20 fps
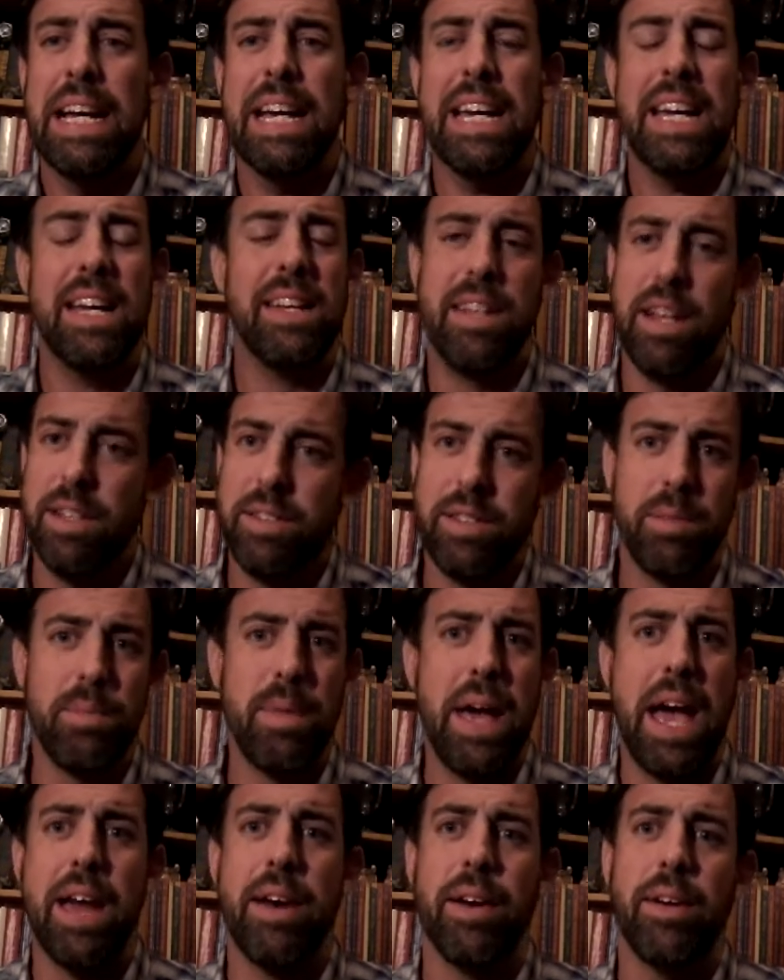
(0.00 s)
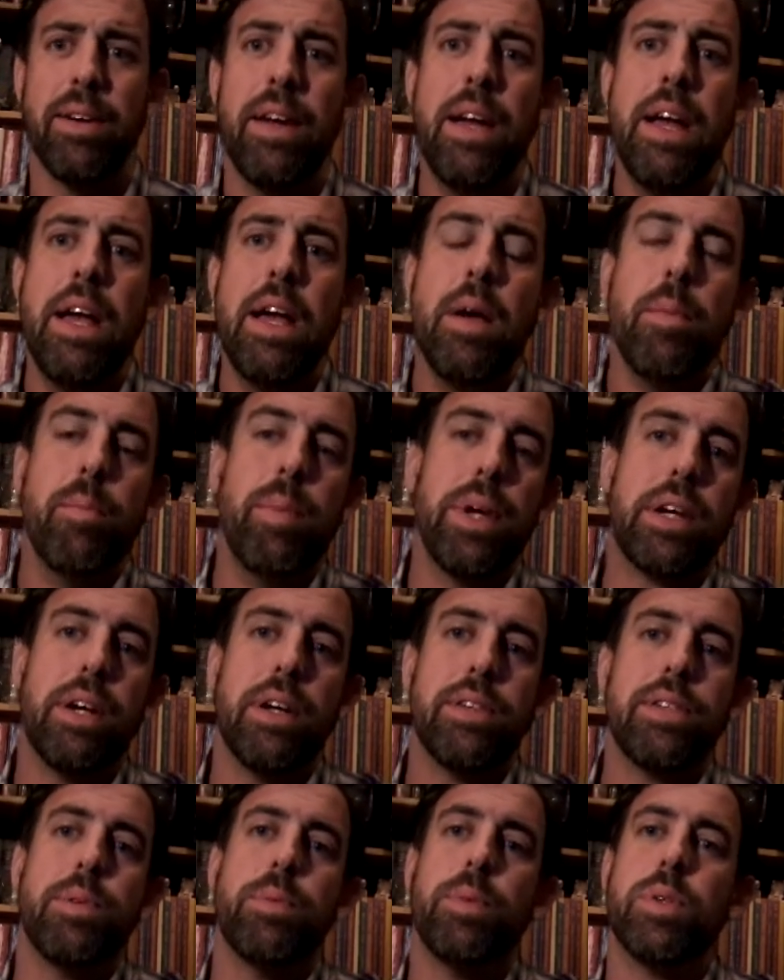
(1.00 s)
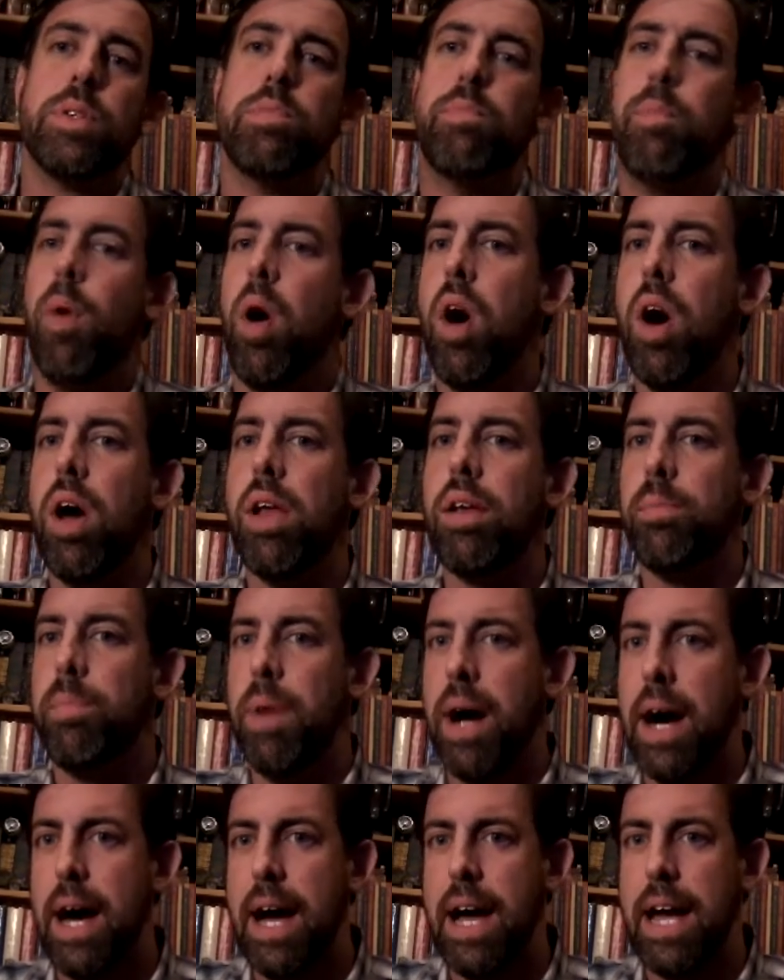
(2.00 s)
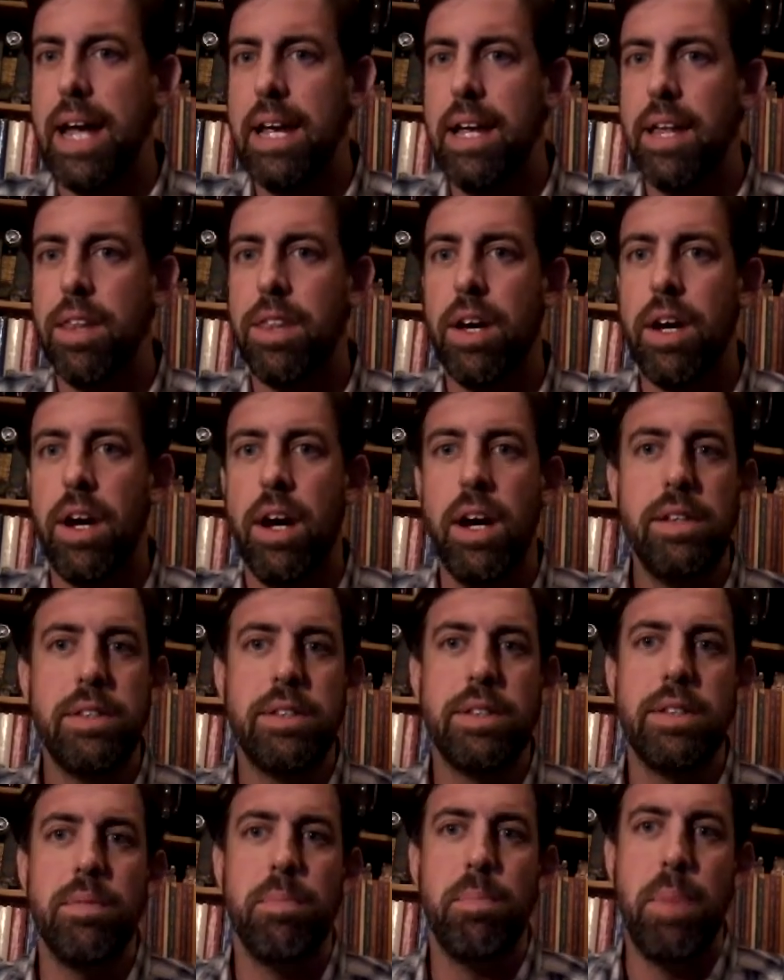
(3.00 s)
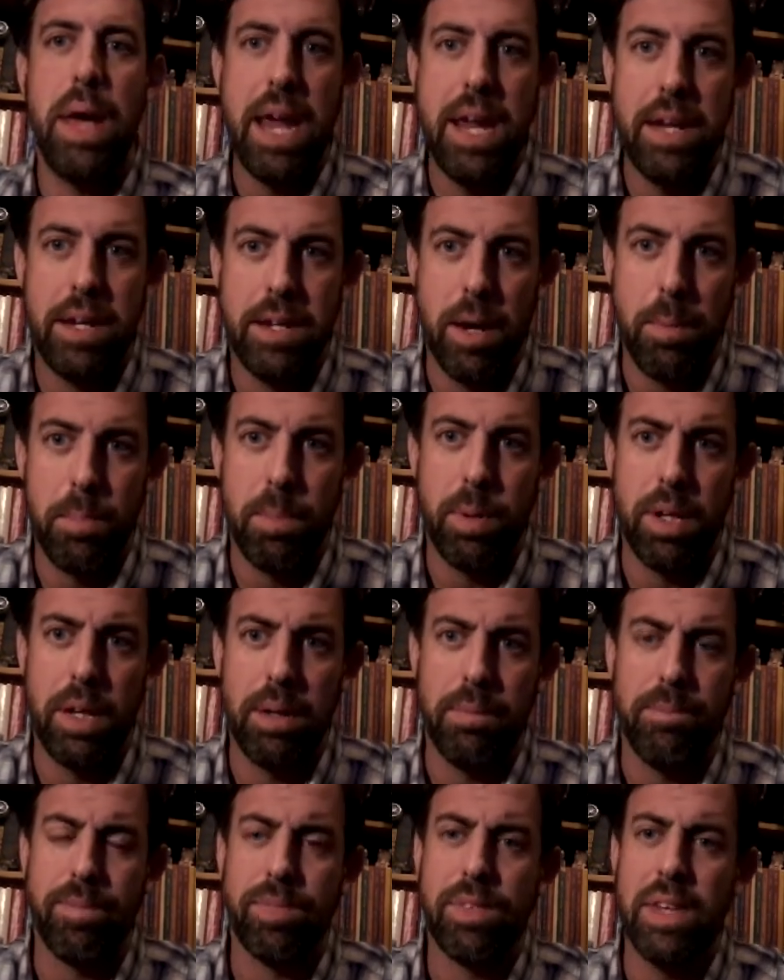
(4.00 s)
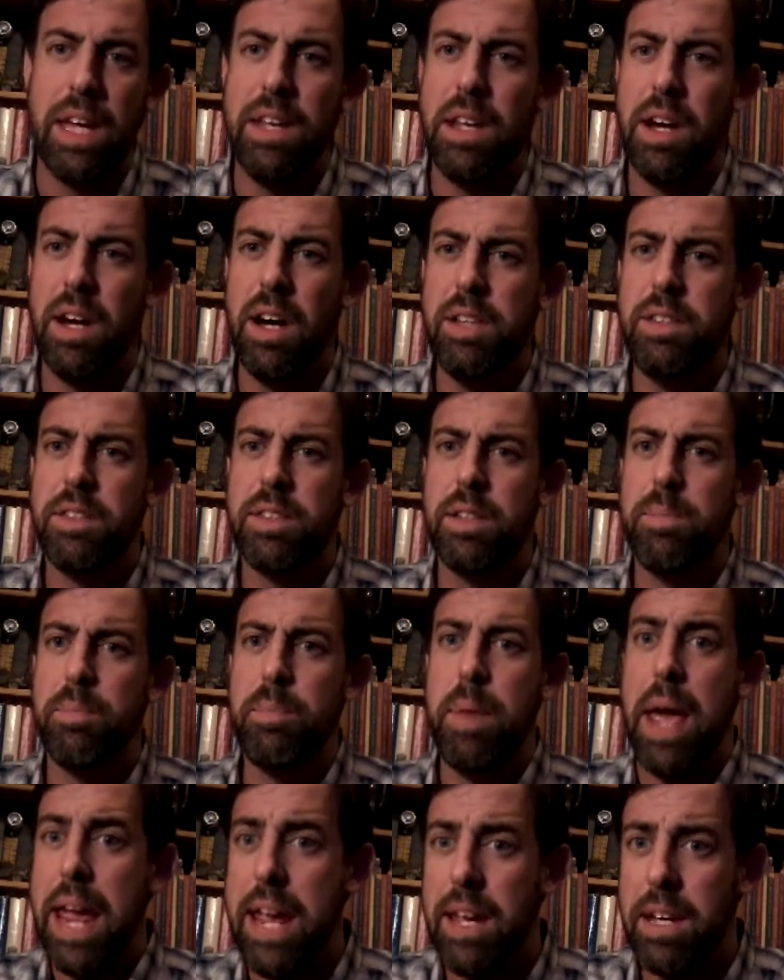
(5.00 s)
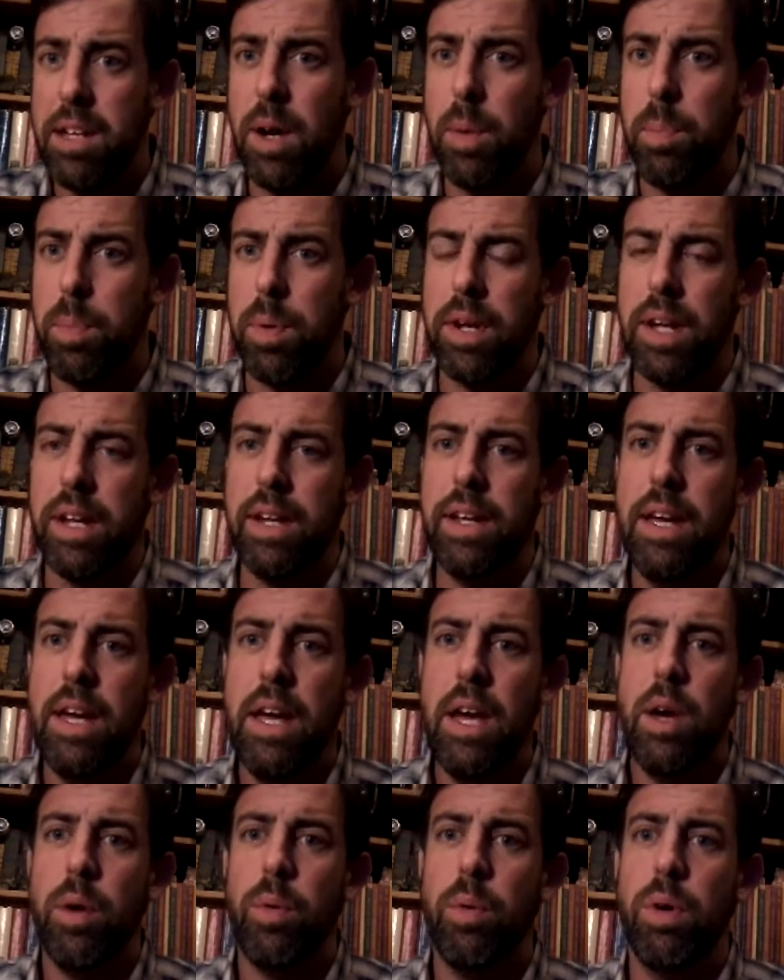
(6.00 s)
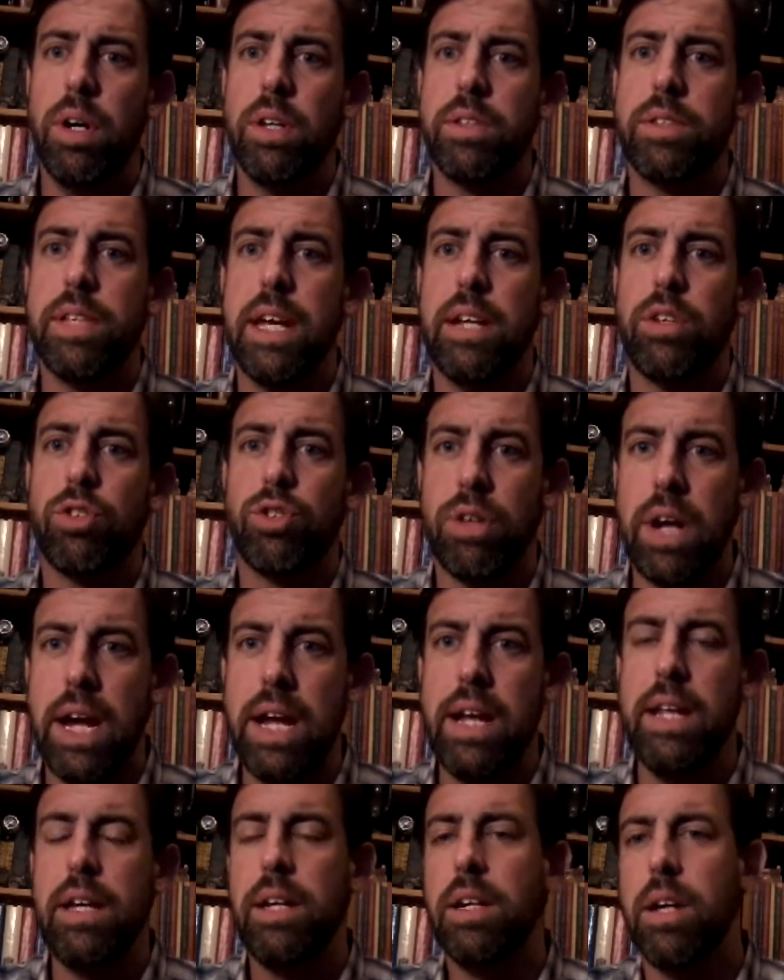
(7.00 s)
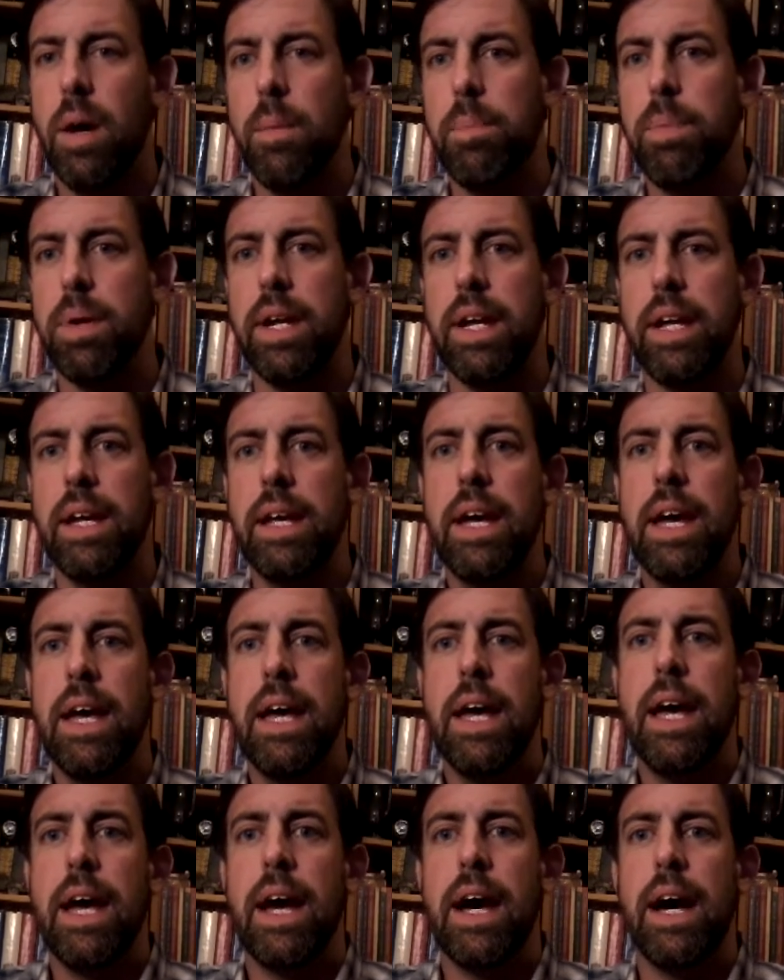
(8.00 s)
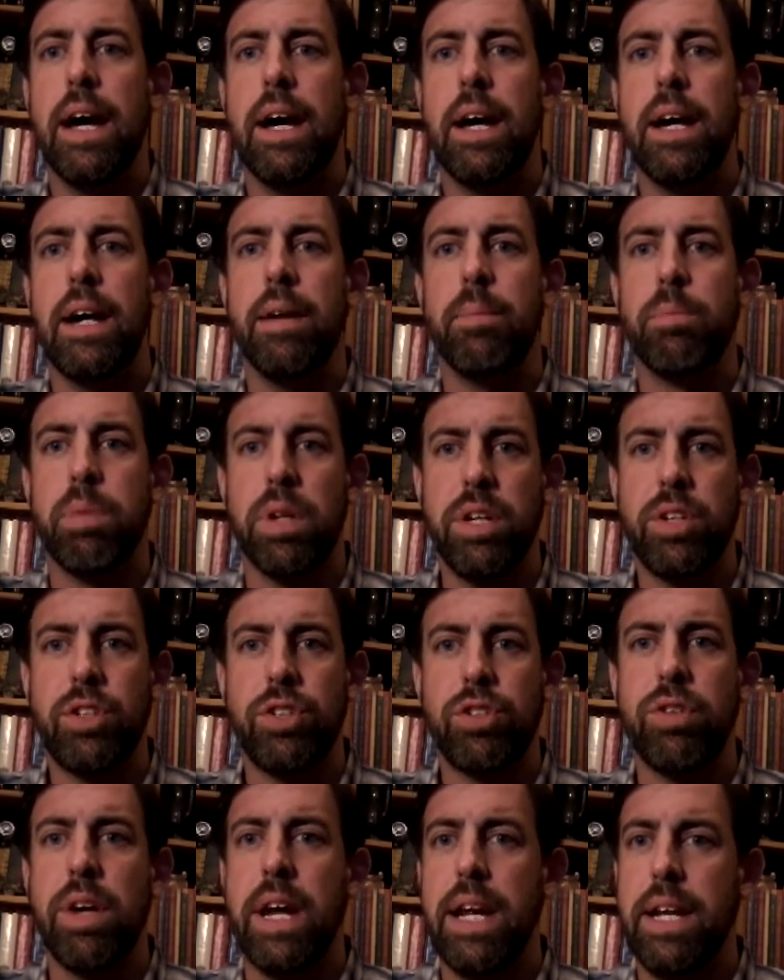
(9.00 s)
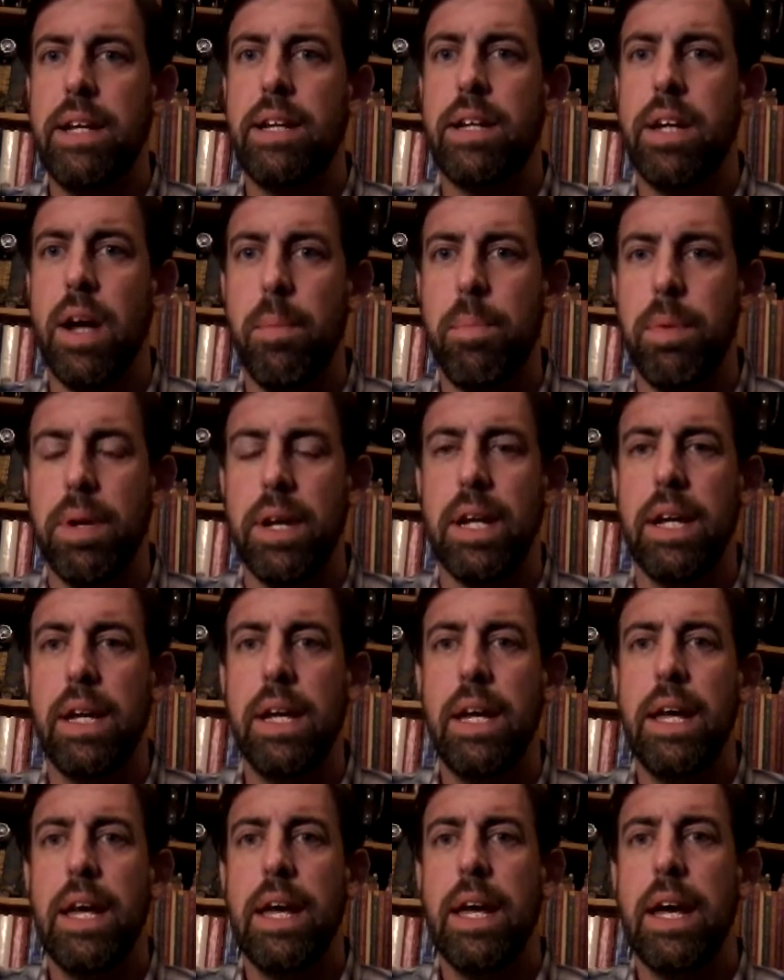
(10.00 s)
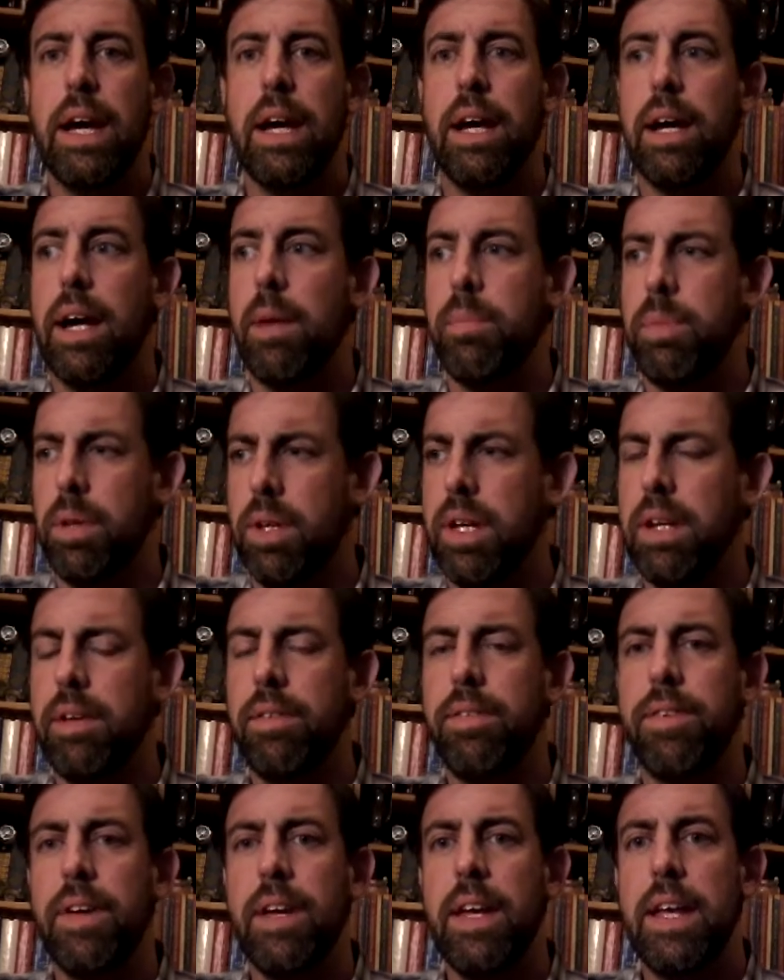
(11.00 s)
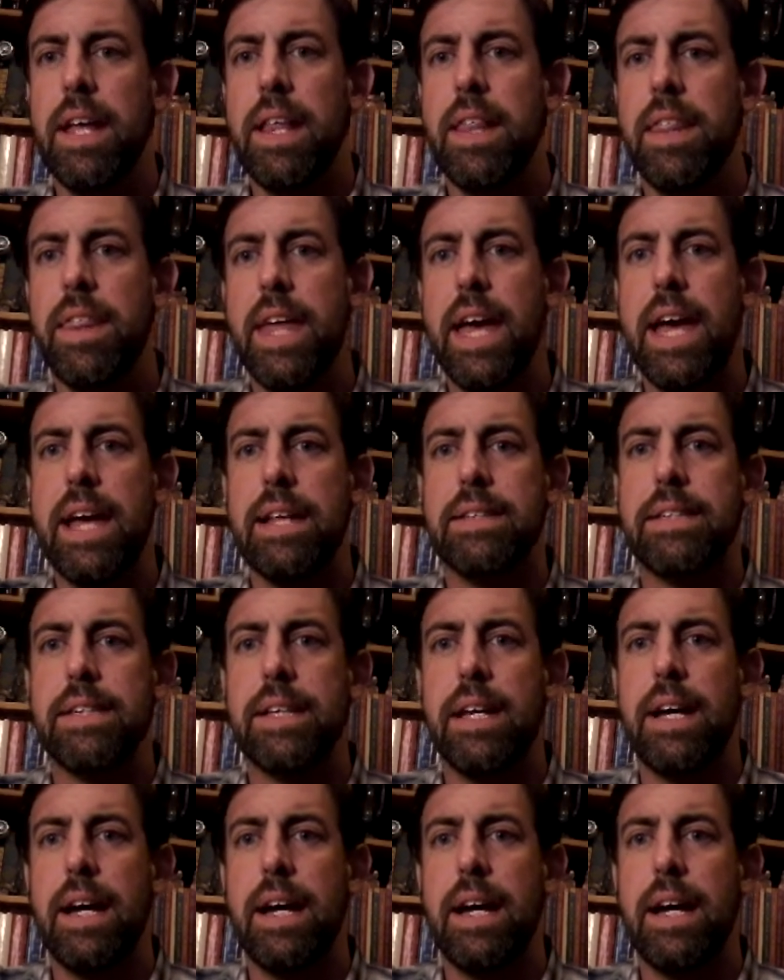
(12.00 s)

It doesn't matter, because it was bought by the Hudson Bay Company. And the Hudson Bay Company was a trading company, British trading company, I believe, that